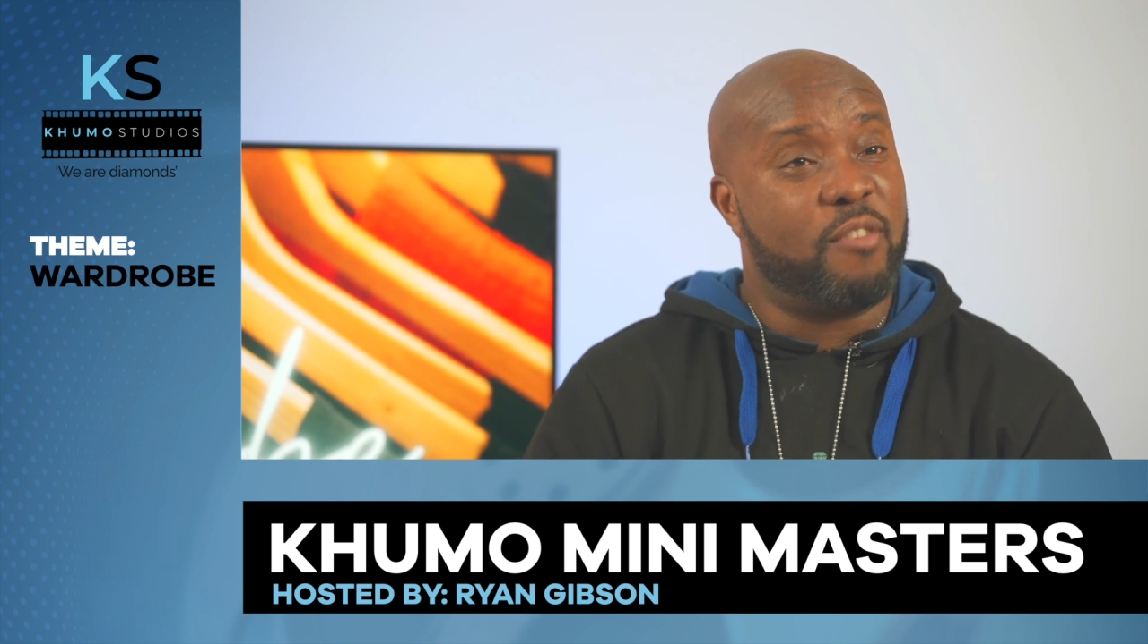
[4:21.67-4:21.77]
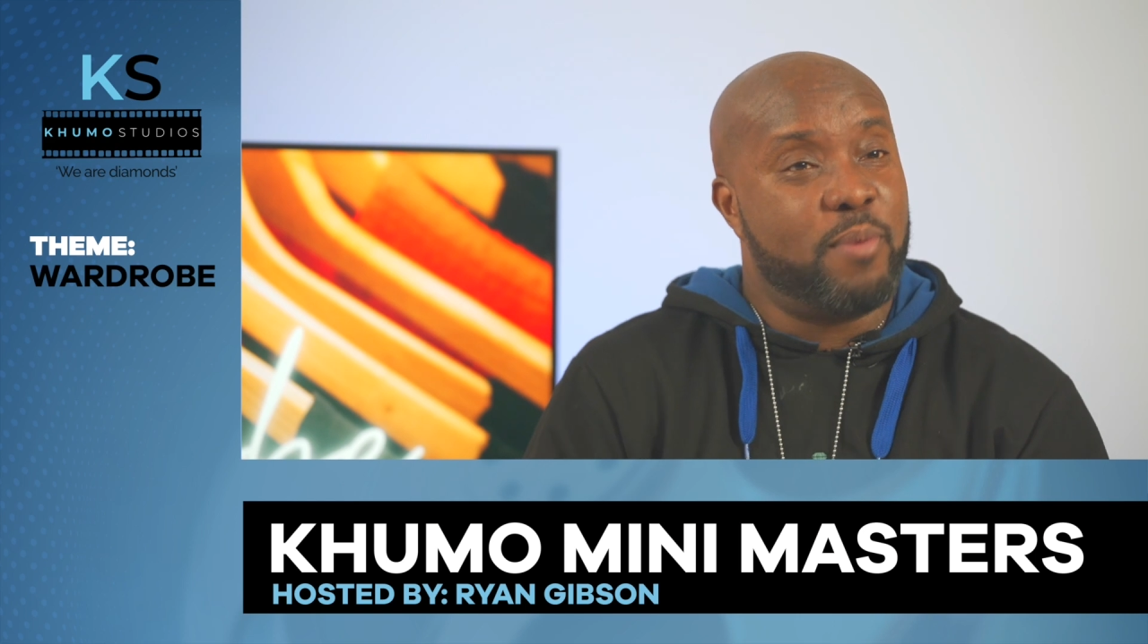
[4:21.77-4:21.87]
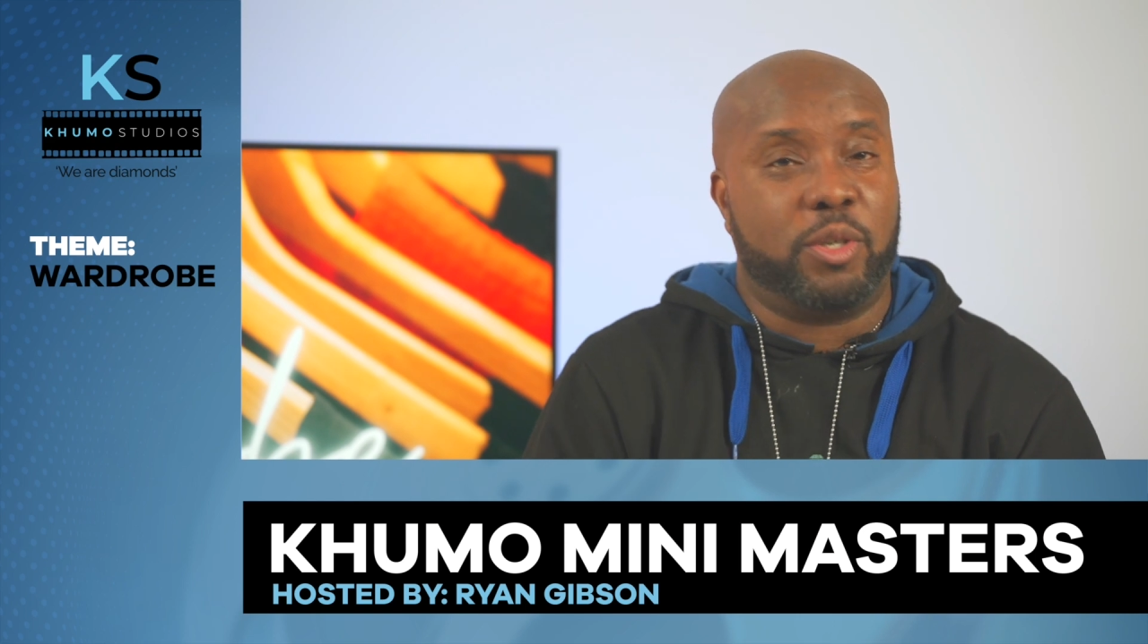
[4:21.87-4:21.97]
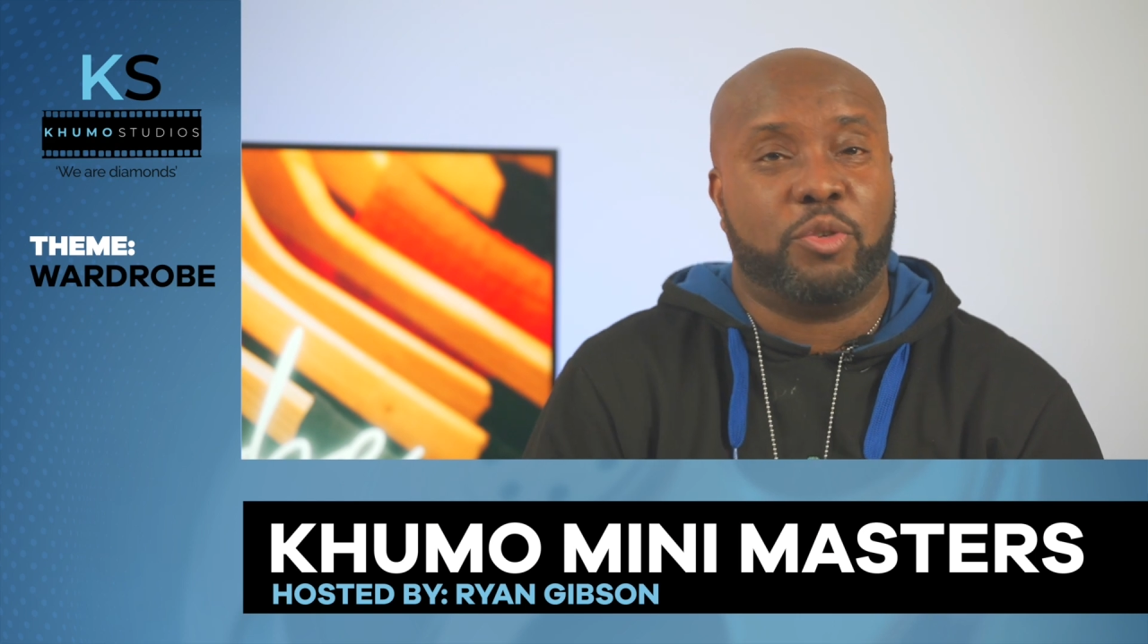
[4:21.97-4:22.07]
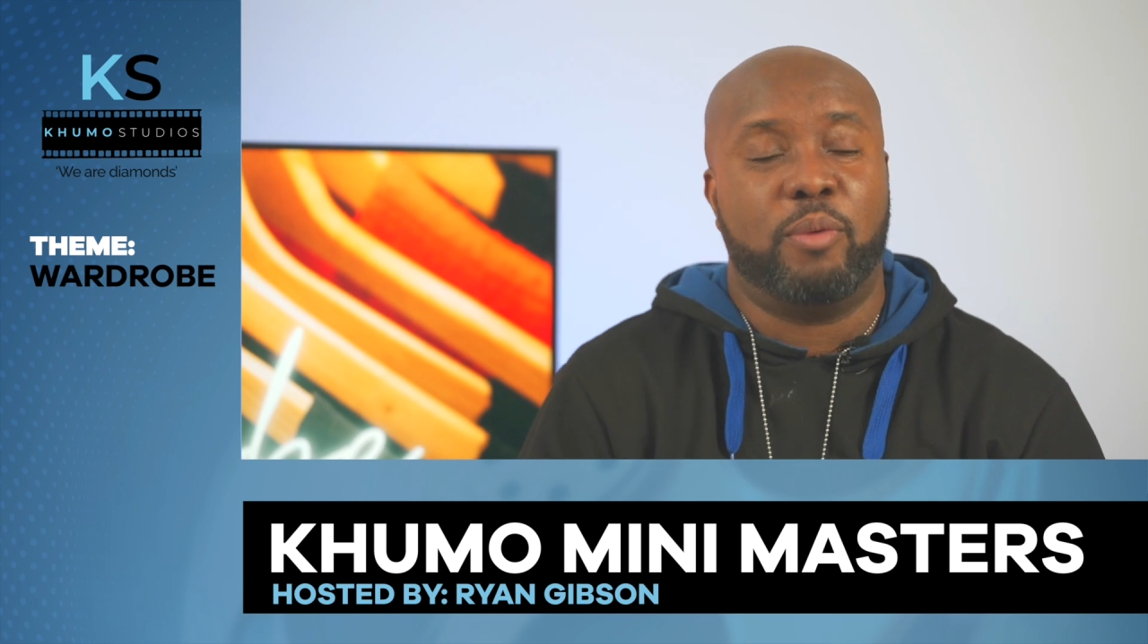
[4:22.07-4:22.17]

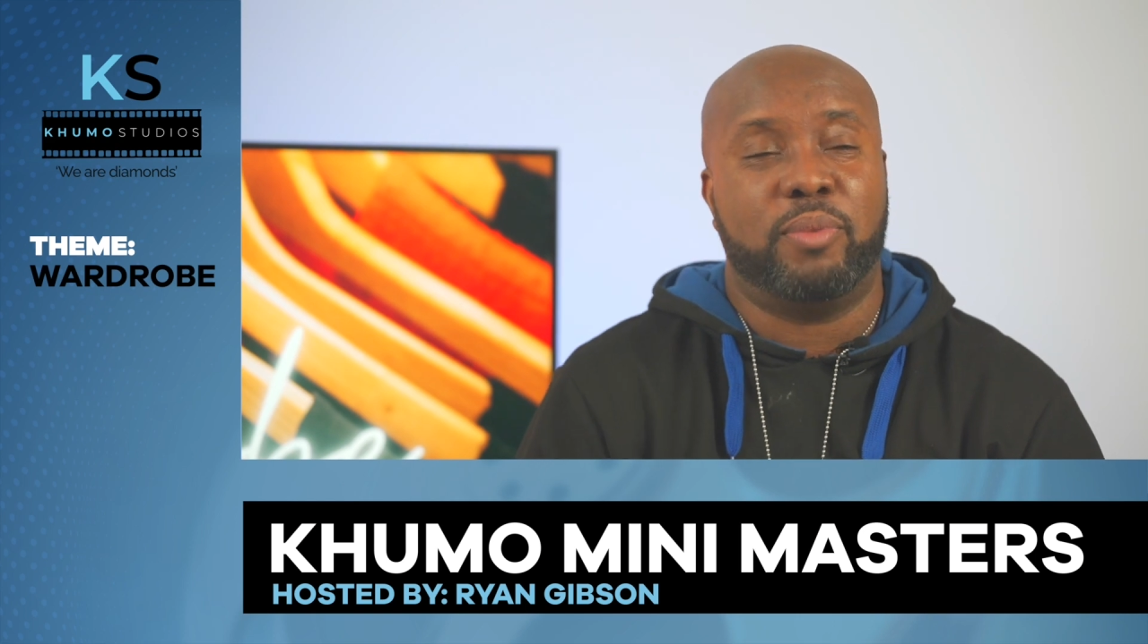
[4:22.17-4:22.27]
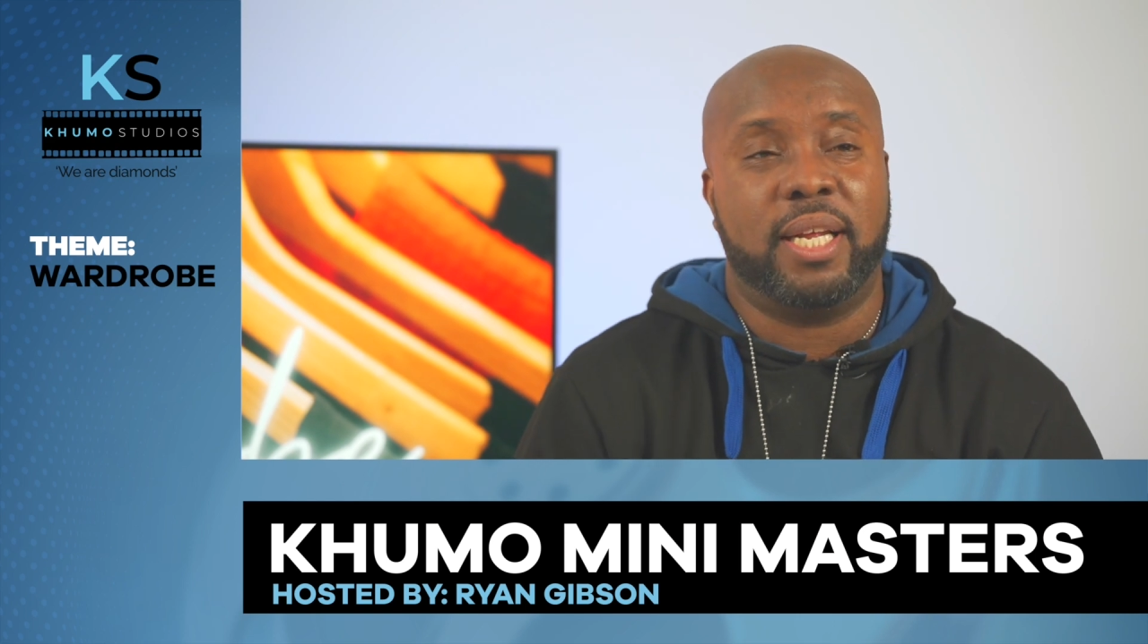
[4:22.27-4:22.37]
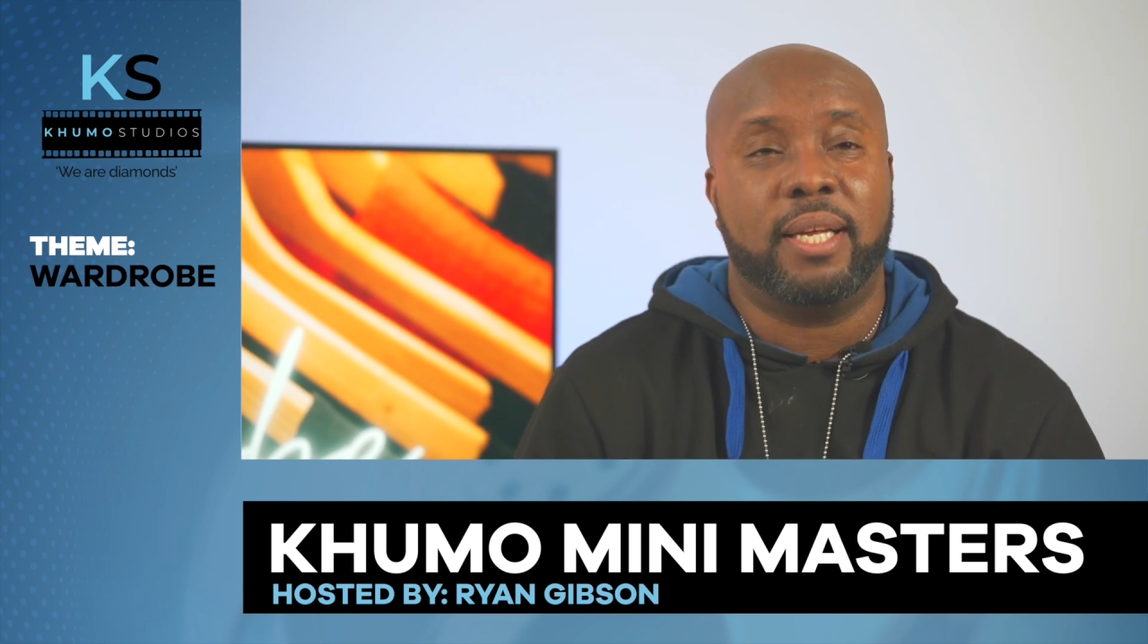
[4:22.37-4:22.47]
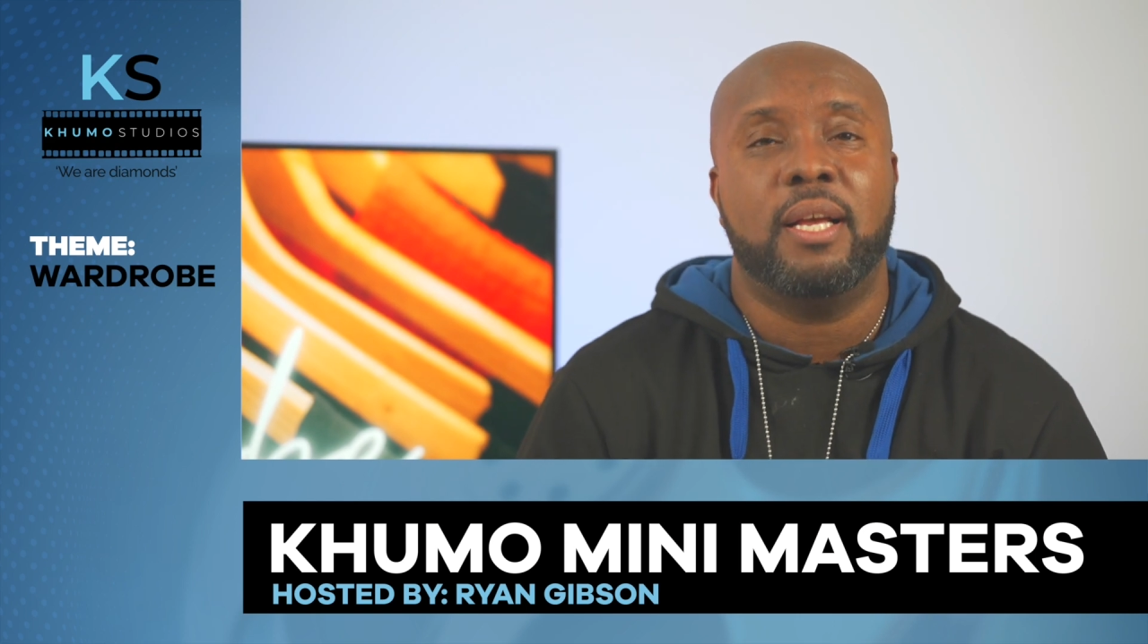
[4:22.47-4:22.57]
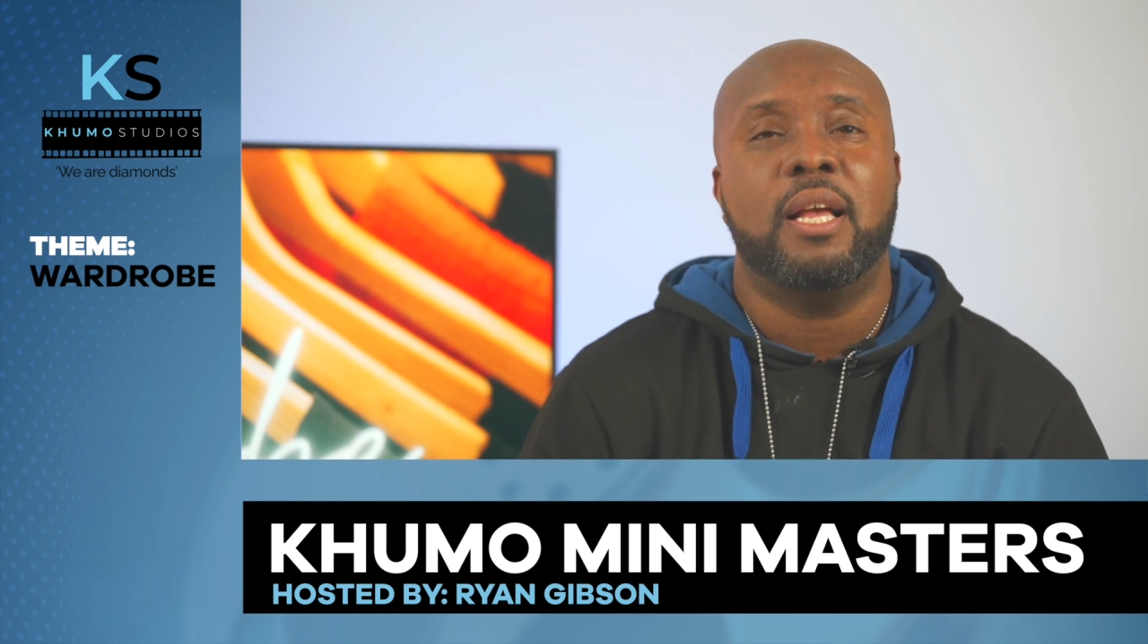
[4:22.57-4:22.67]
Meryl Streep did
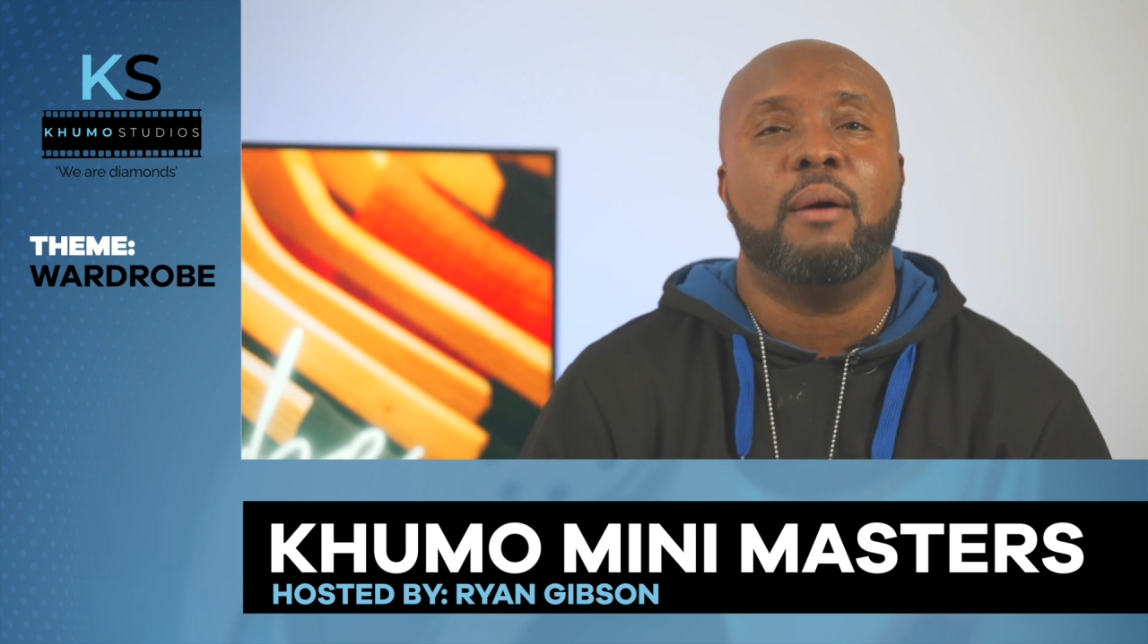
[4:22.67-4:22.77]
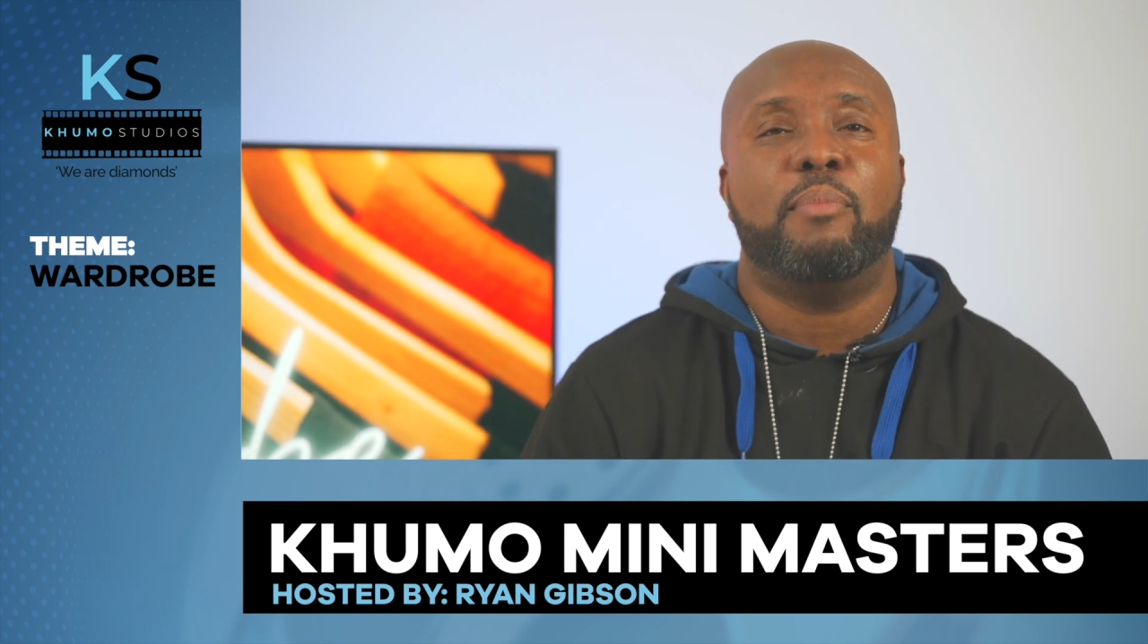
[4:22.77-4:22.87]
it,